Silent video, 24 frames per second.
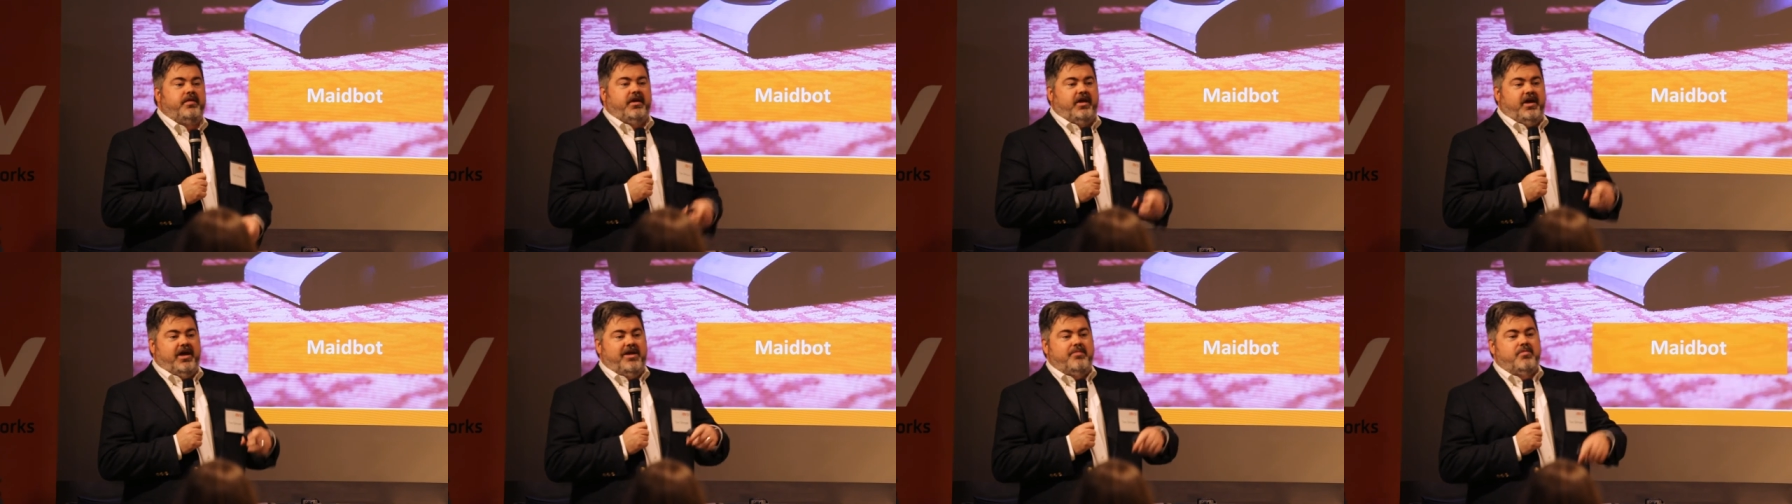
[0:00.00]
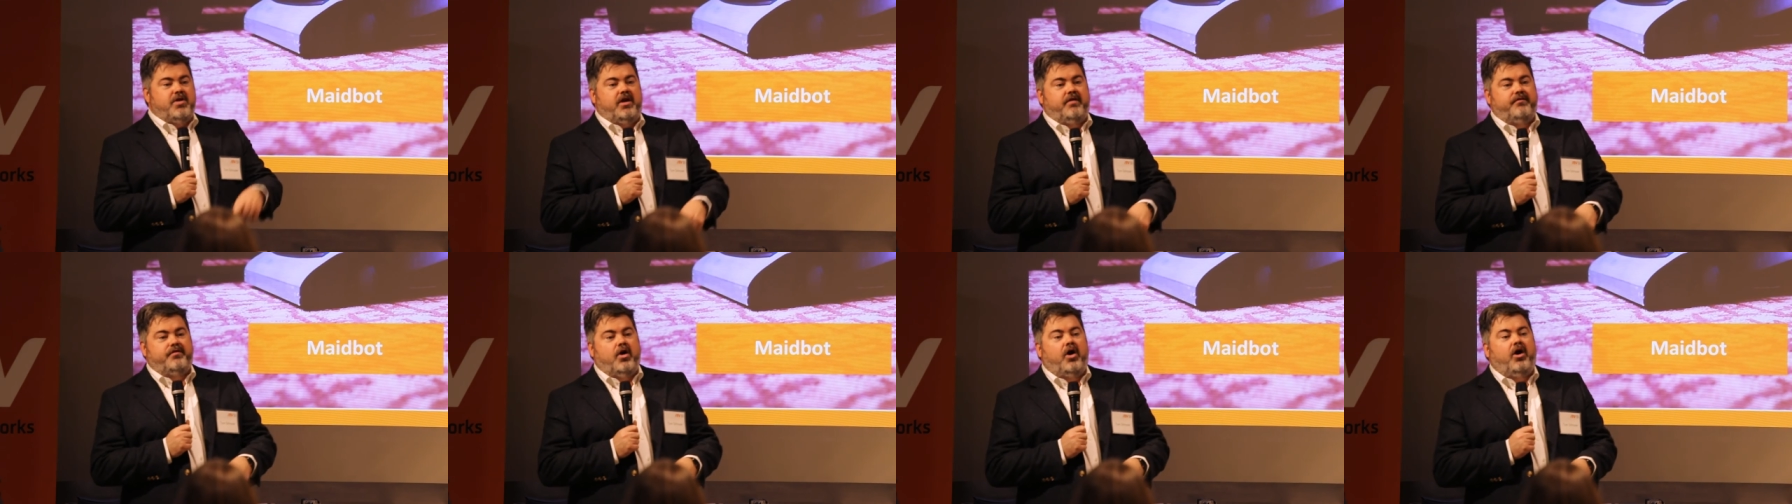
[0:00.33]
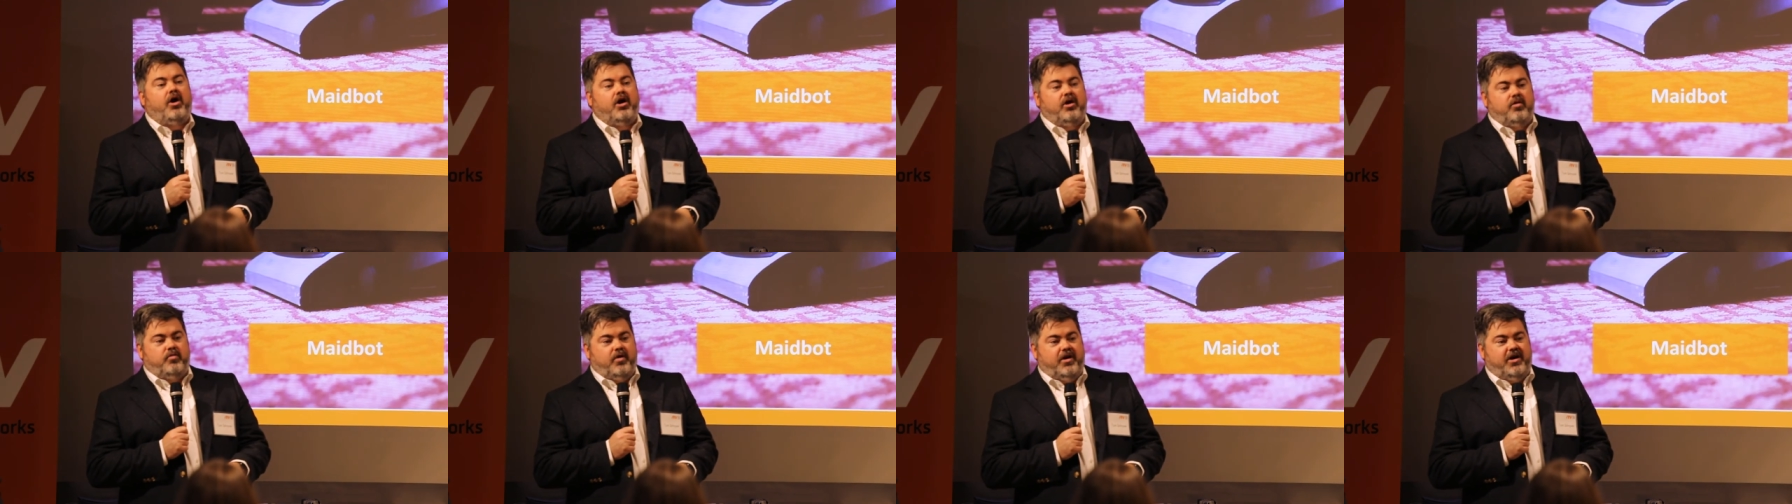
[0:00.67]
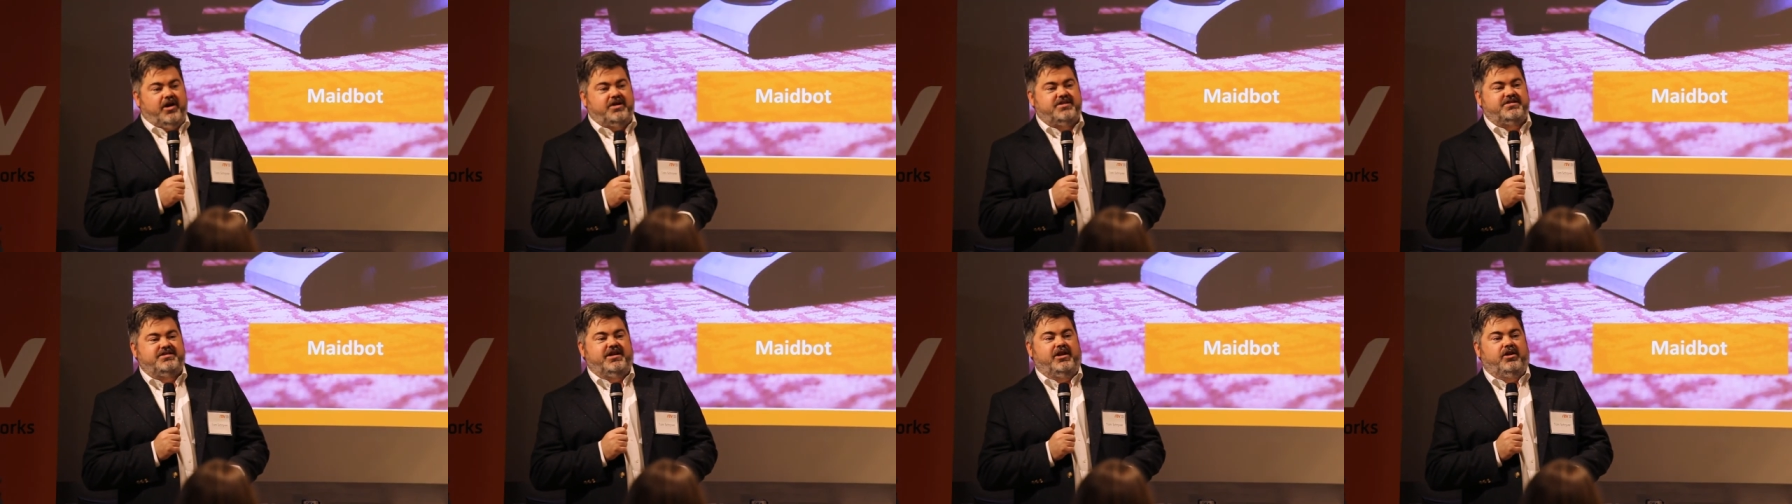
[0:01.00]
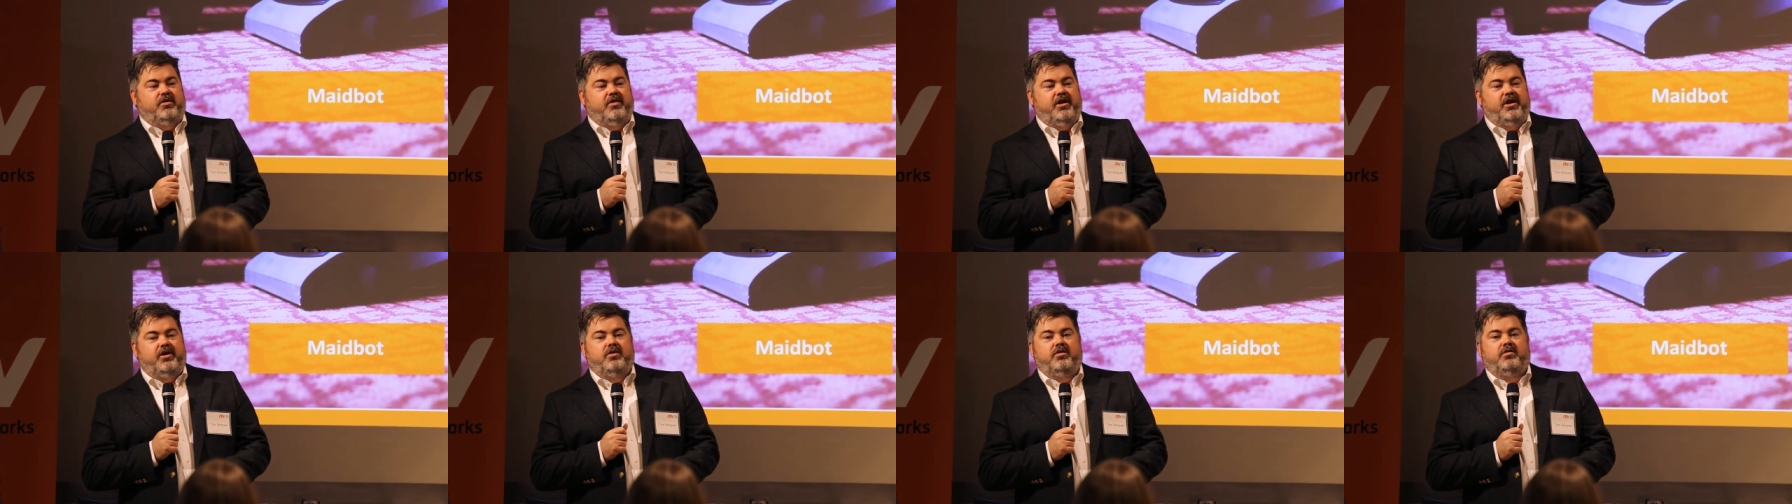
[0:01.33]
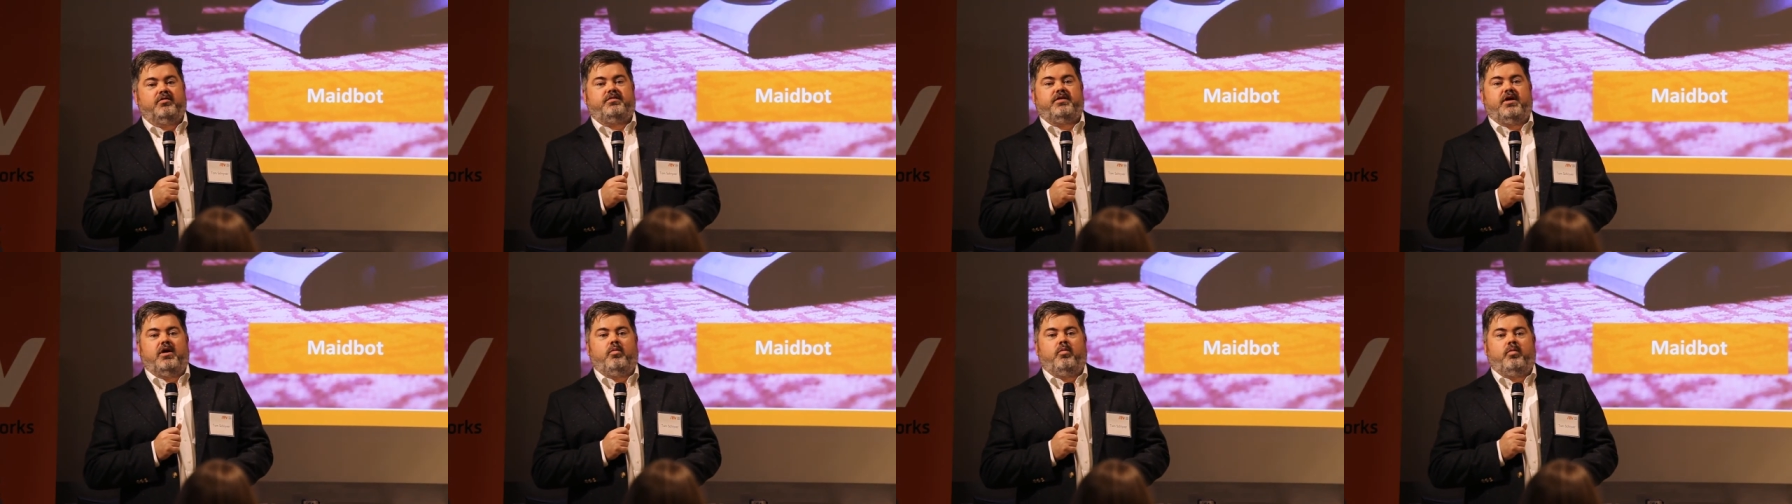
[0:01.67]
that came out of the hardware accelerator
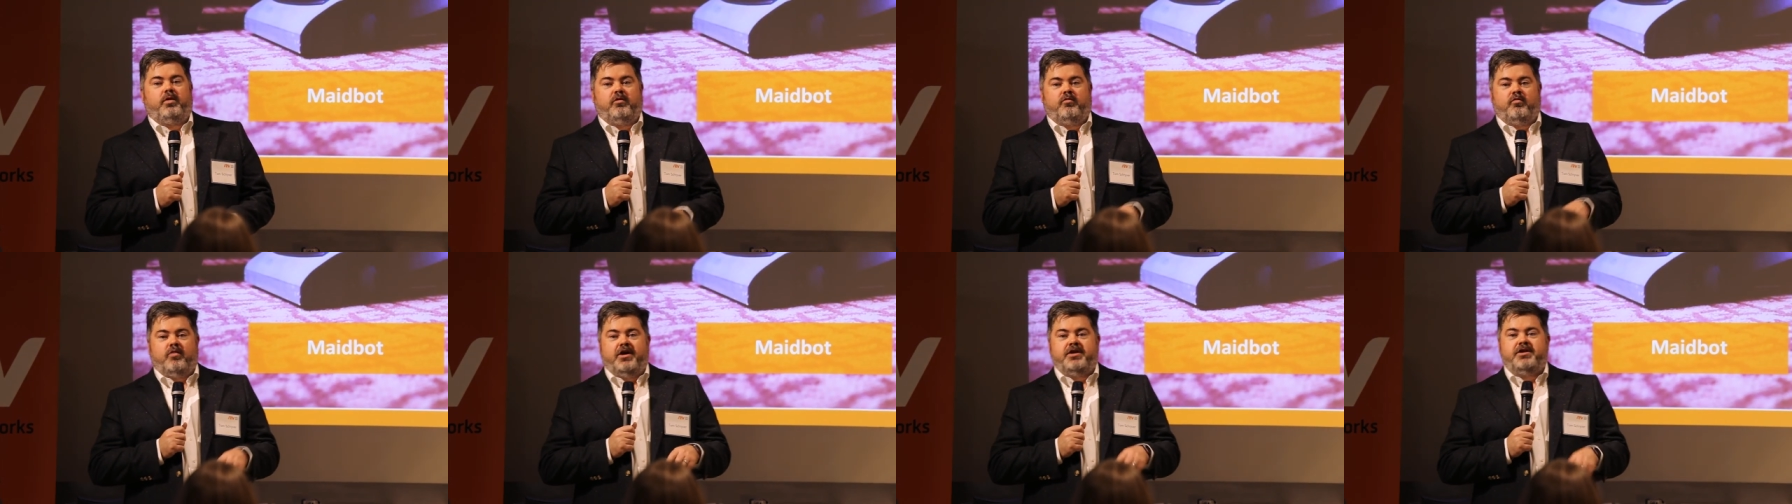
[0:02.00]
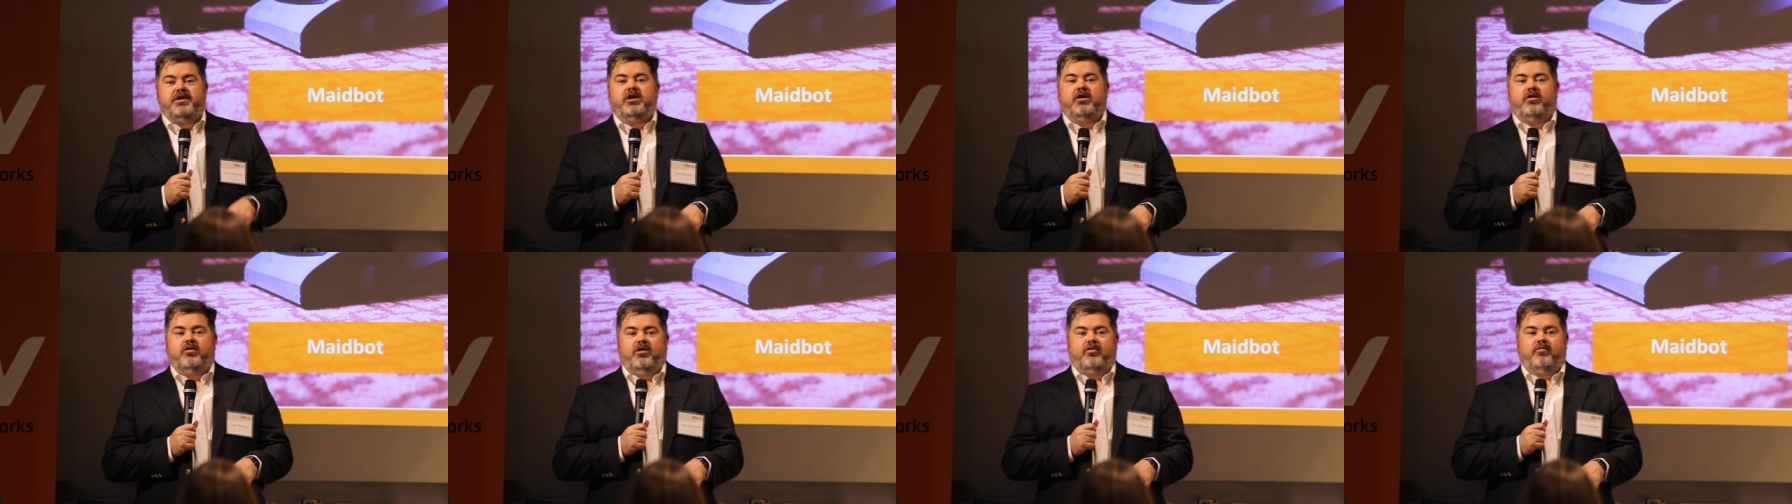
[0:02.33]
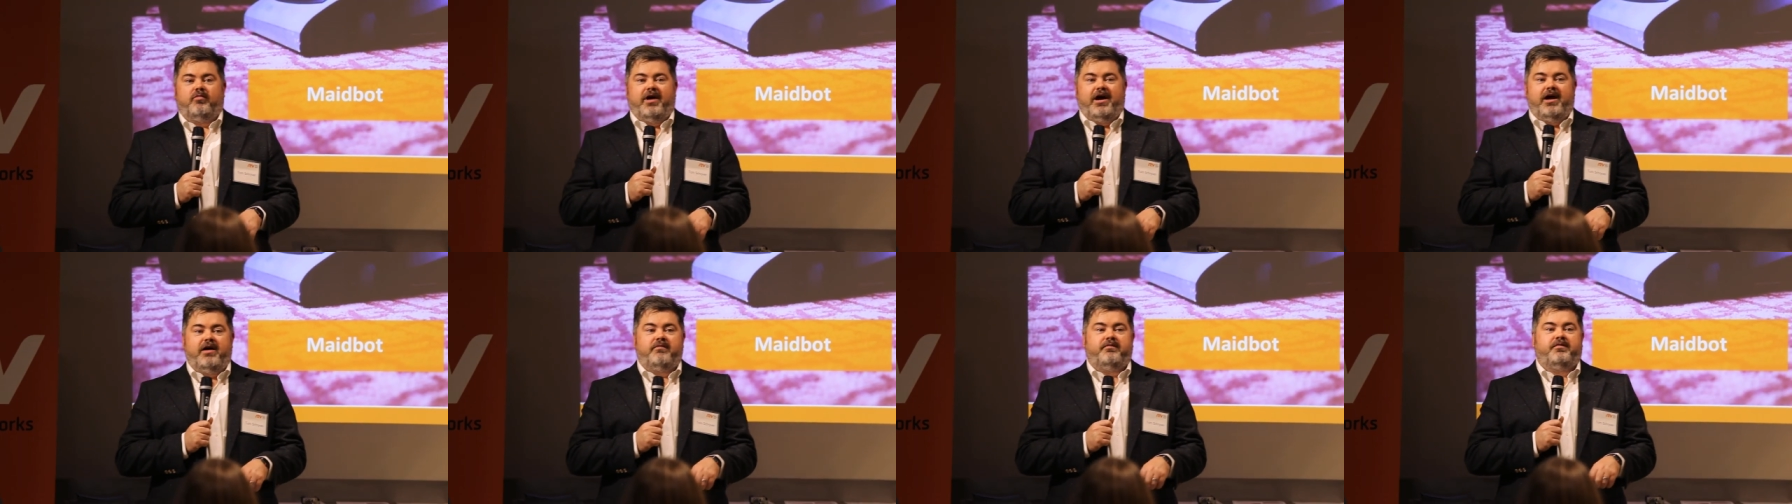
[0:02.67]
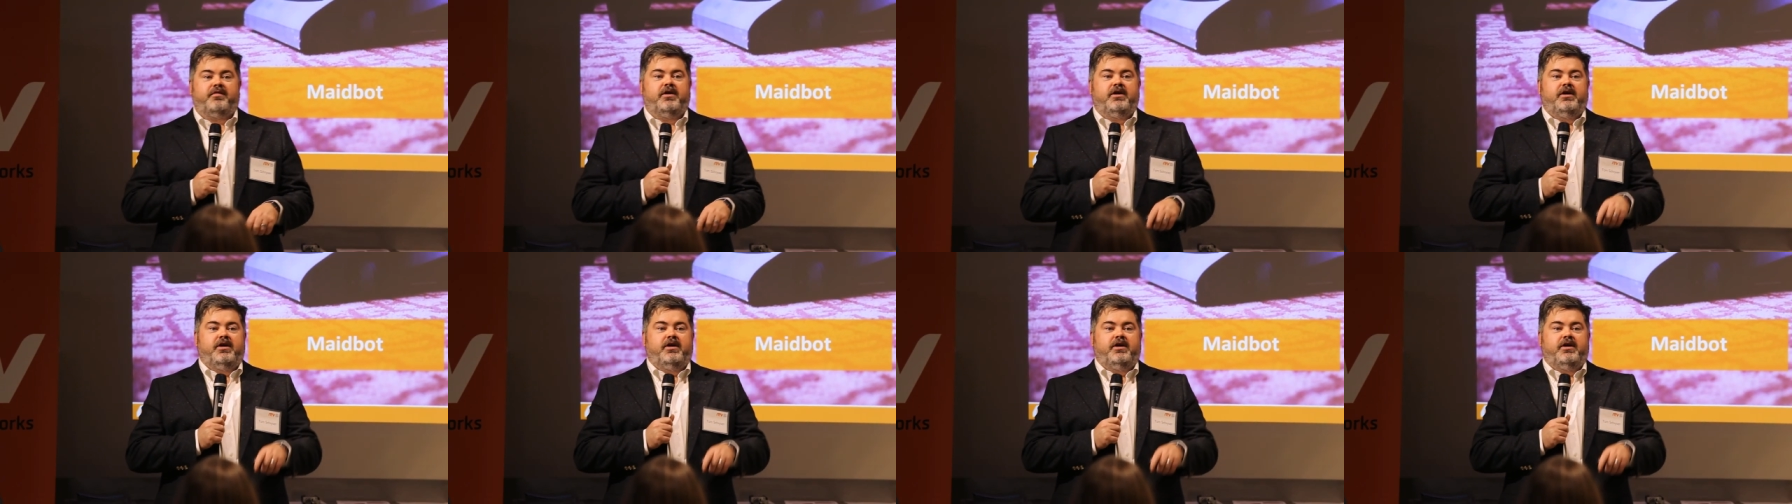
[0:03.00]
that we run here at Rev,